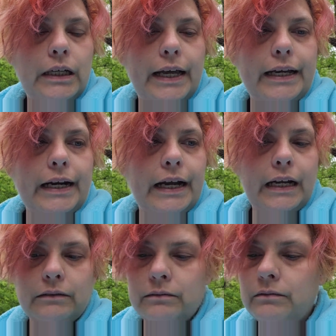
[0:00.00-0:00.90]
And
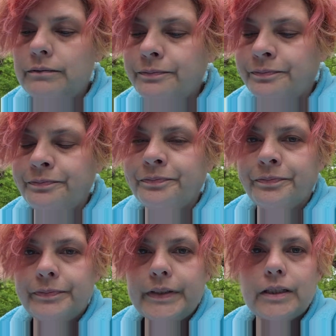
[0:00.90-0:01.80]
I
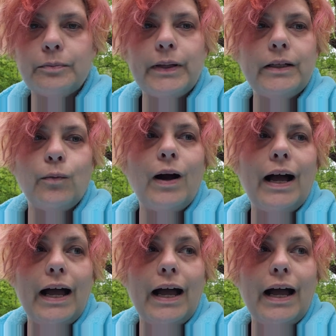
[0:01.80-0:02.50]
explained why